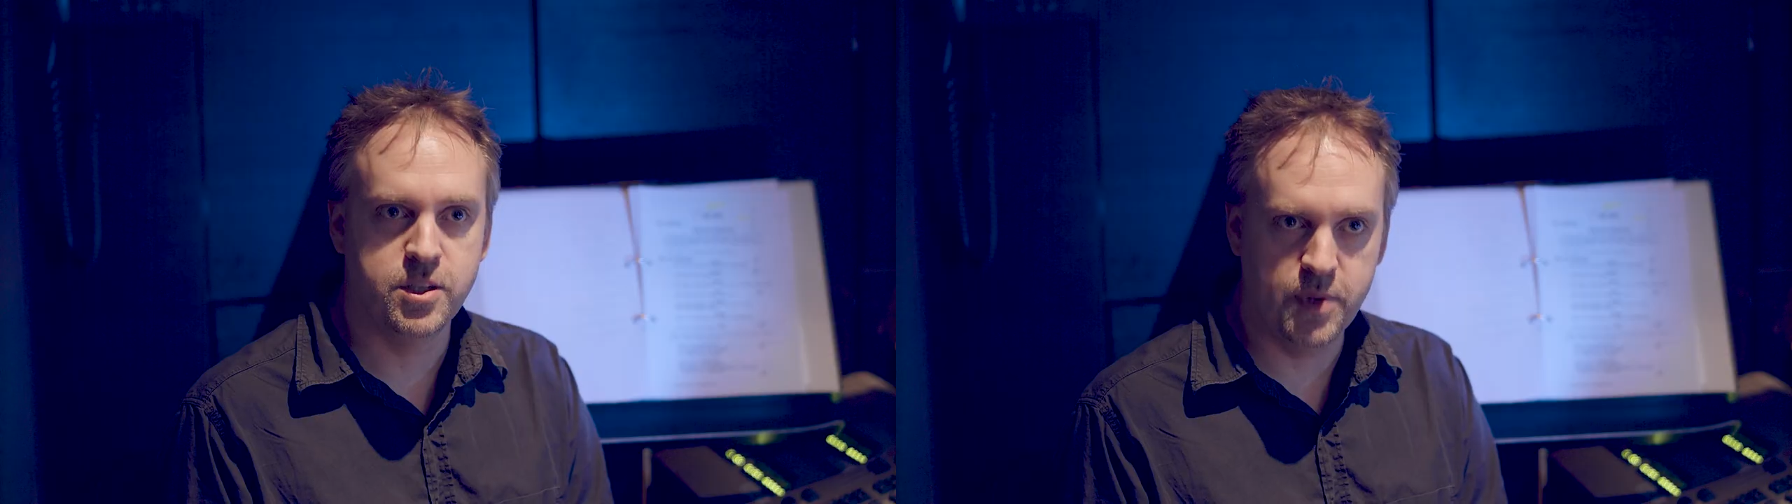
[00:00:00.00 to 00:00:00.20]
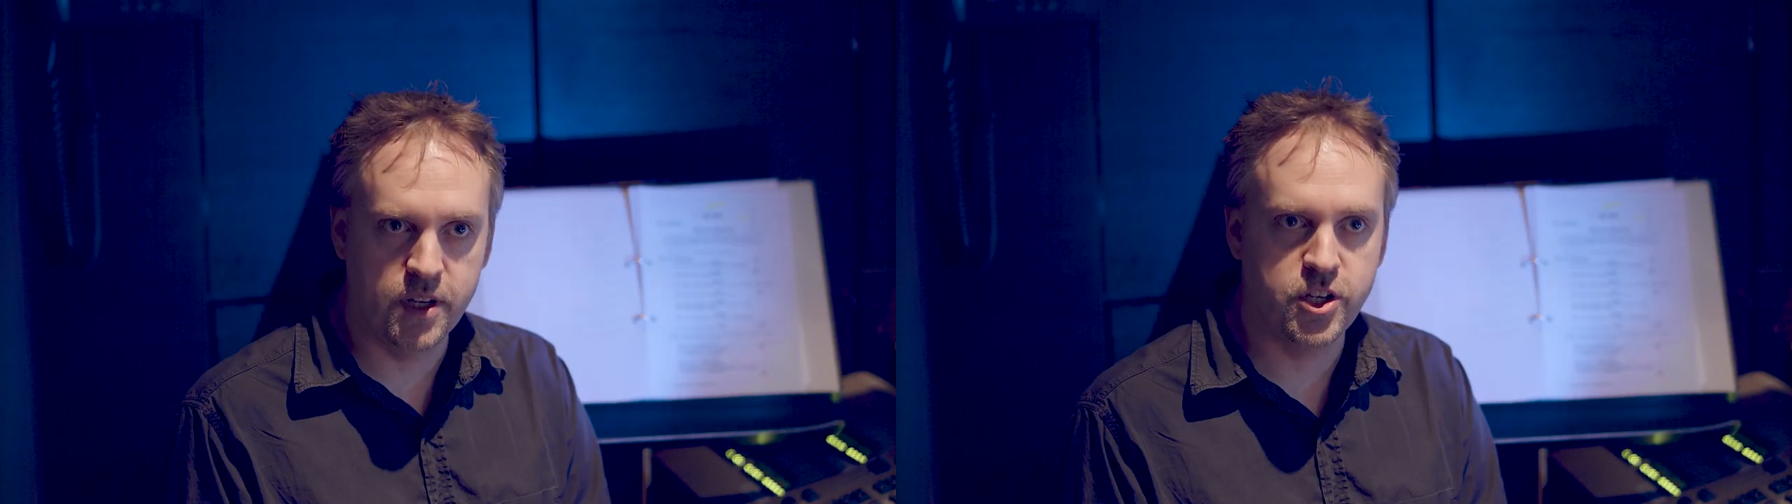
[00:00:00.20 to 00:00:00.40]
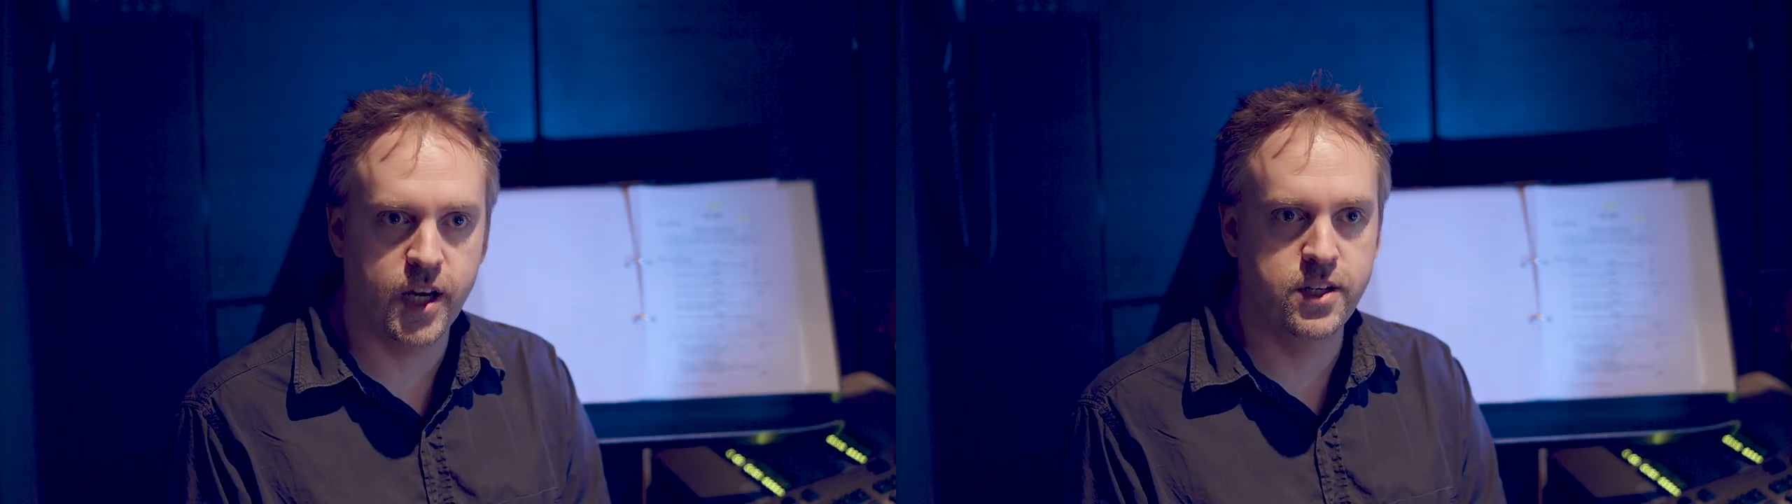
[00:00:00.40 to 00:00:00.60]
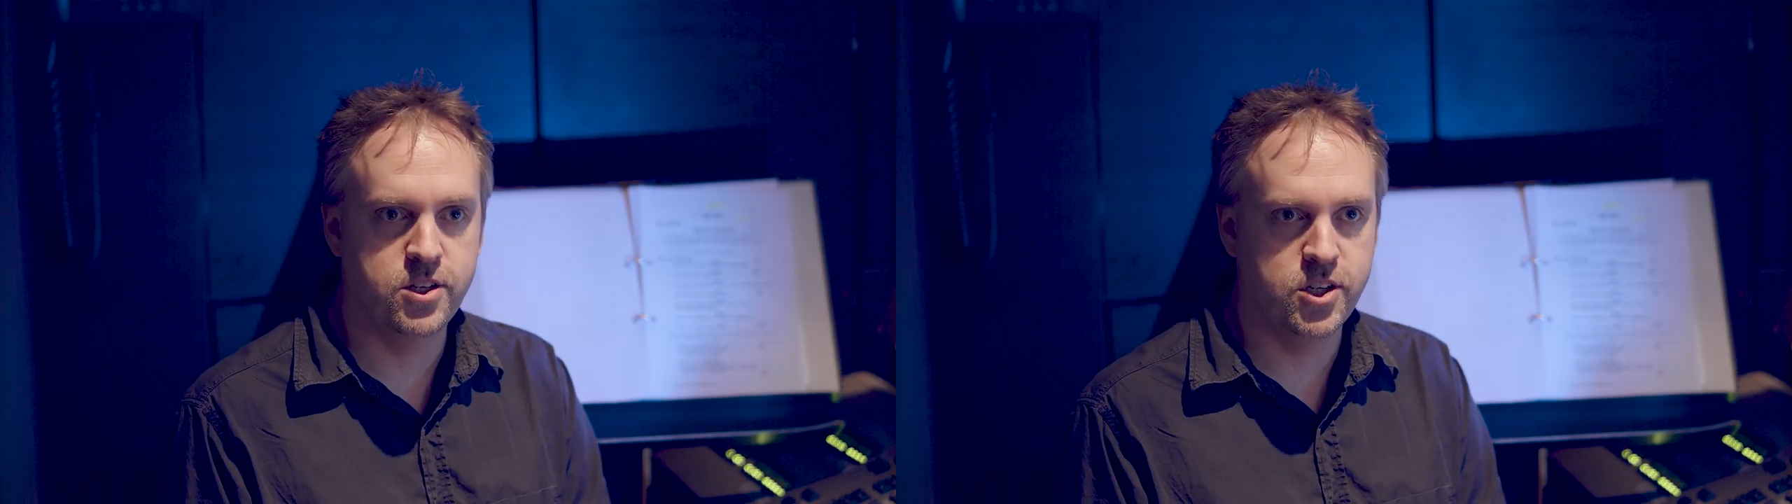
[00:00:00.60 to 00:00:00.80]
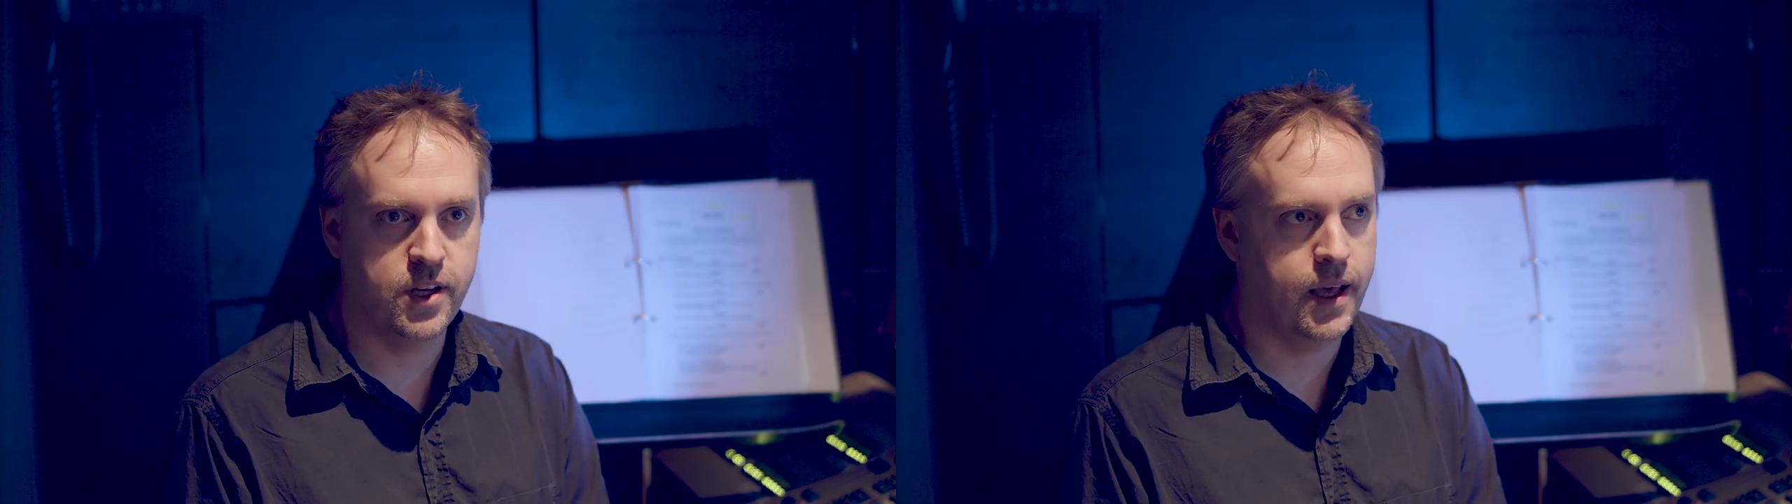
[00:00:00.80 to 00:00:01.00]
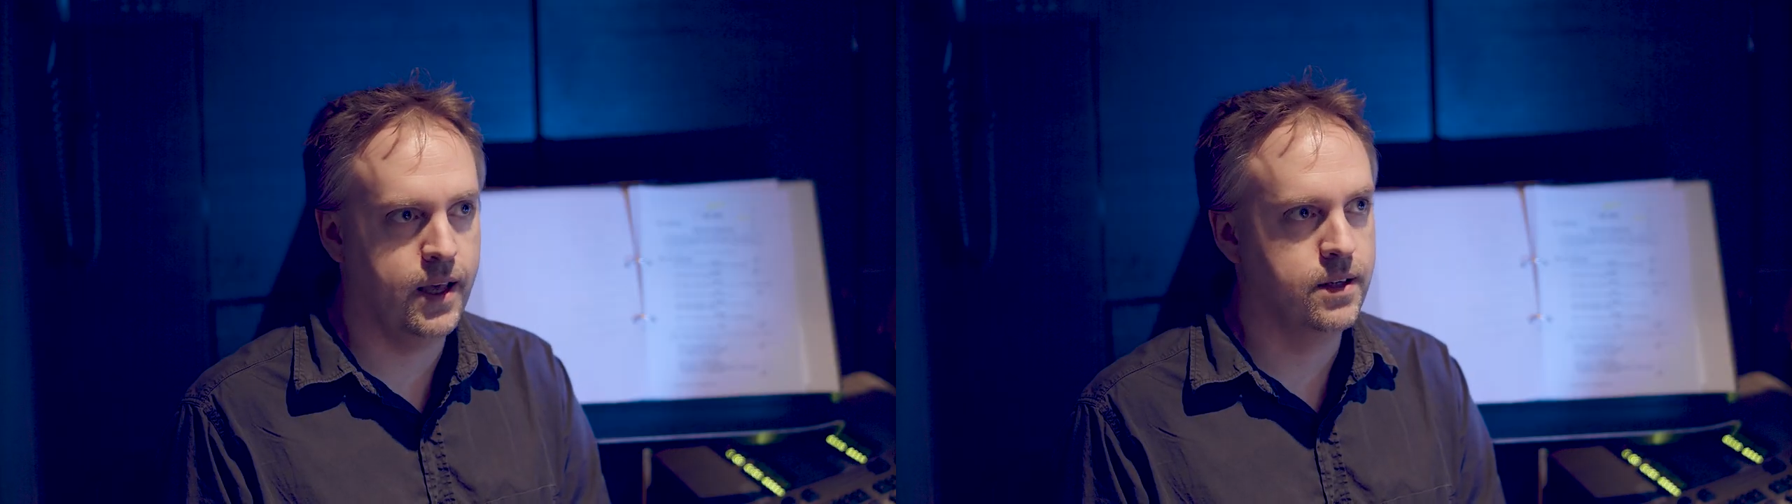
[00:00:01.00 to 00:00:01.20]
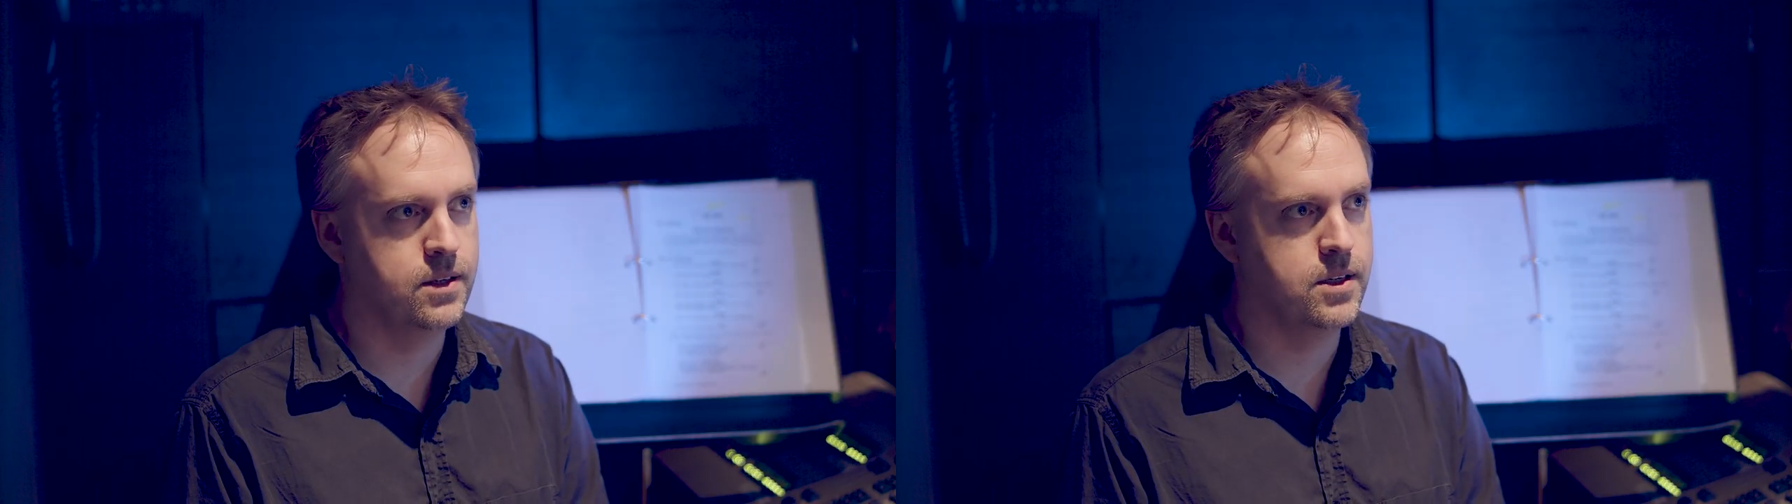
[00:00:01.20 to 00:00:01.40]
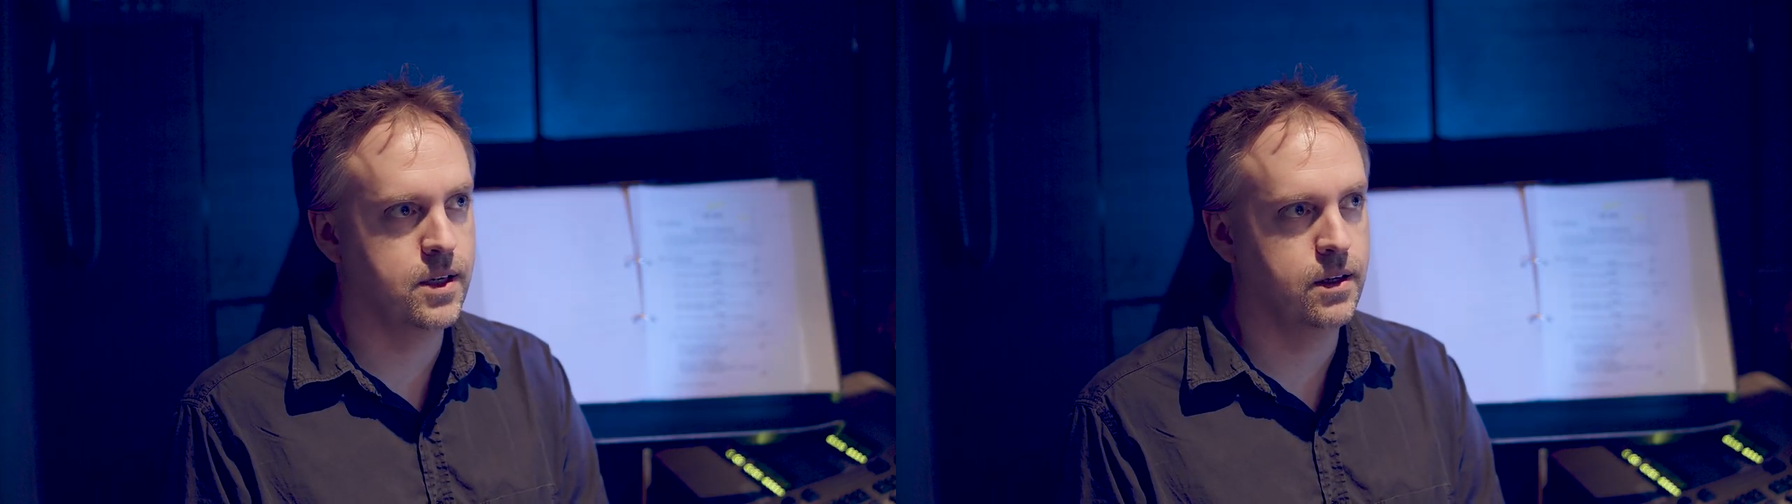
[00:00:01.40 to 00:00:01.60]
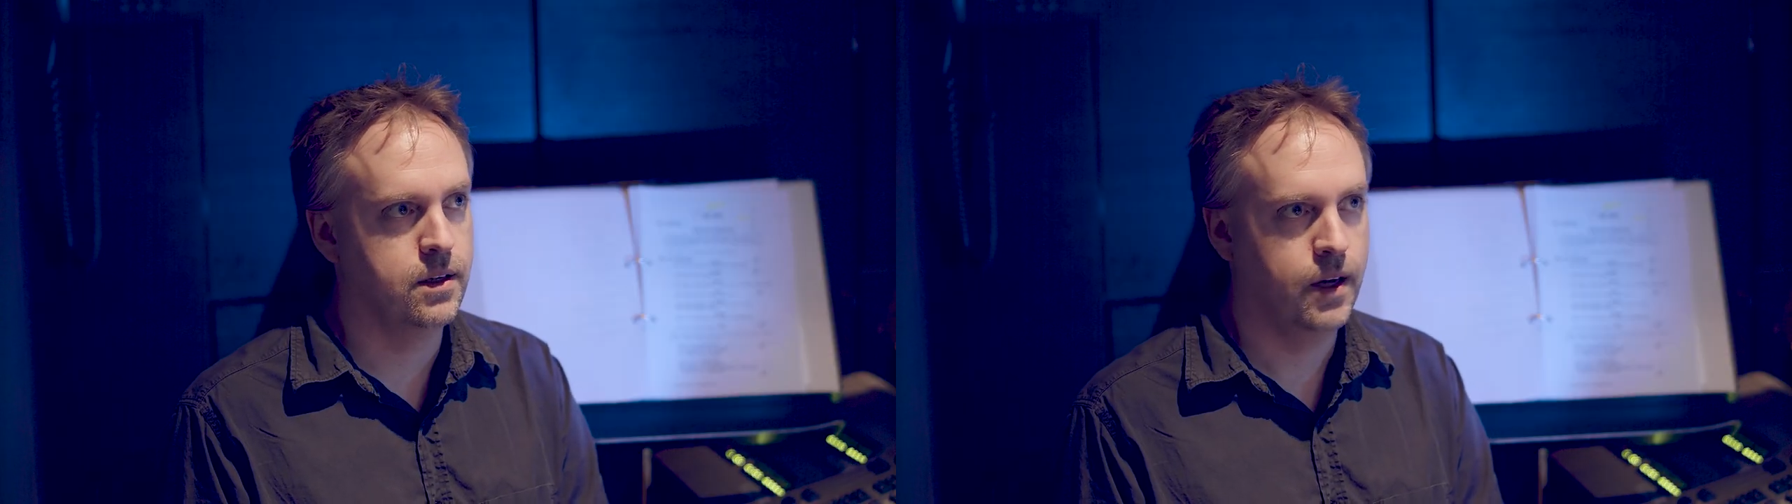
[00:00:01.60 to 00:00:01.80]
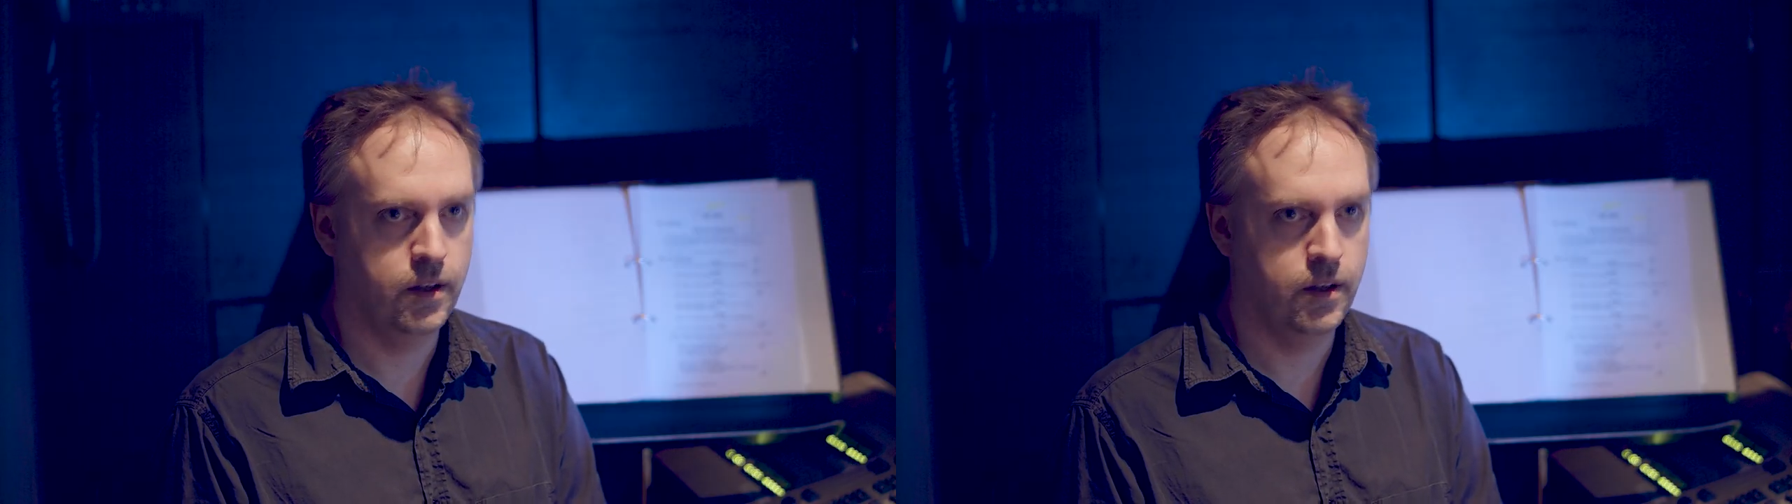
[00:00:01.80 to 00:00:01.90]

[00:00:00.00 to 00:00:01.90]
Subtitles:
it's been a challenge, and I